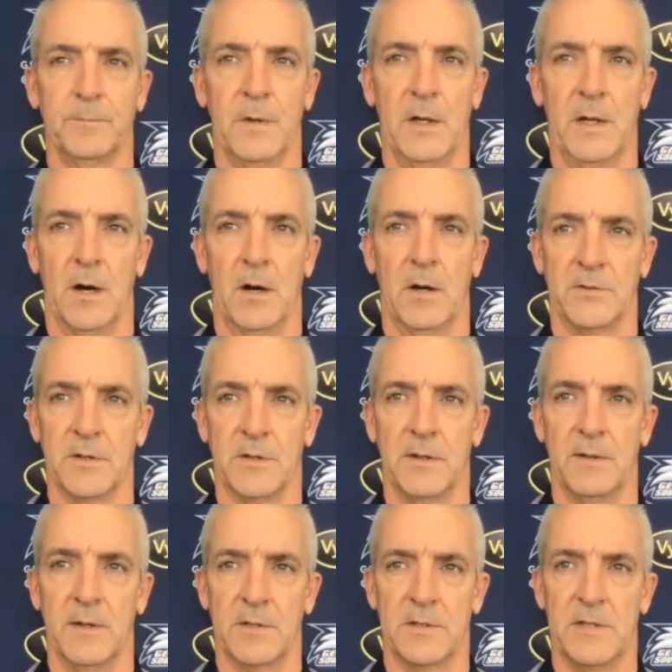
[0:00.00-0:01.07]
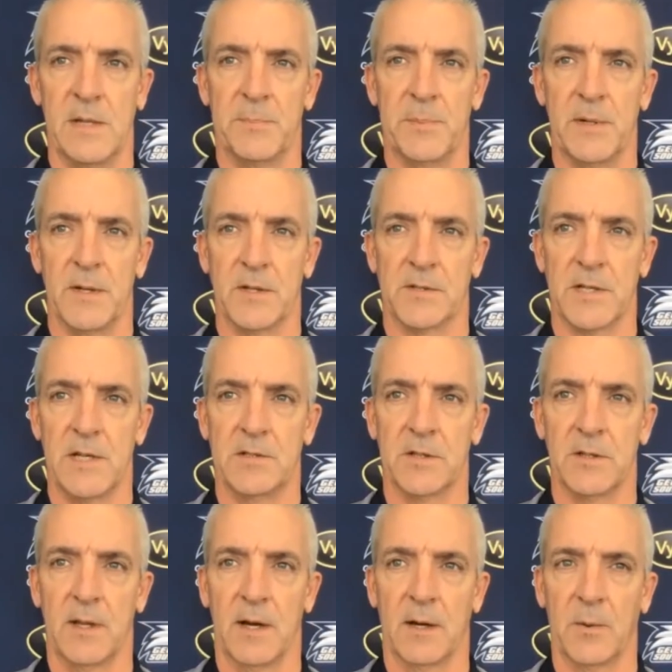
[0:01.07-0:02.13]
you know, as this deep into the
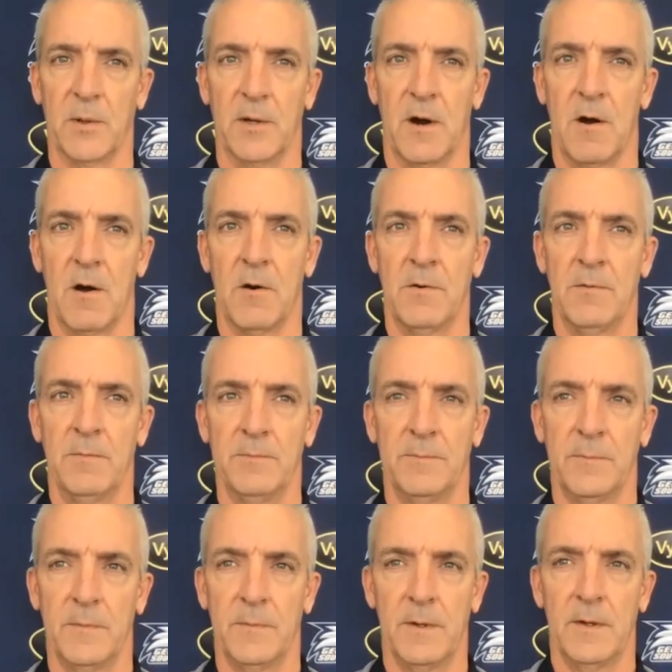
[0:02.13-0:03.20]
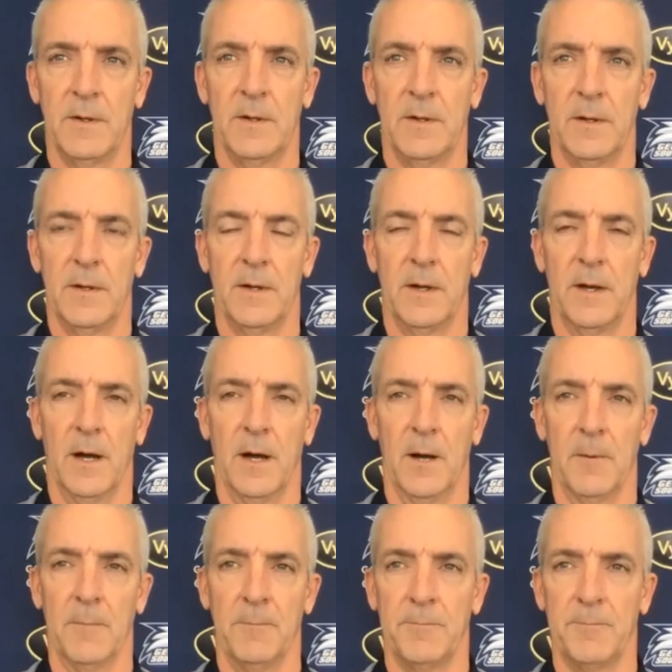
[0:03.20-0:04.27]
season, like we are, uh,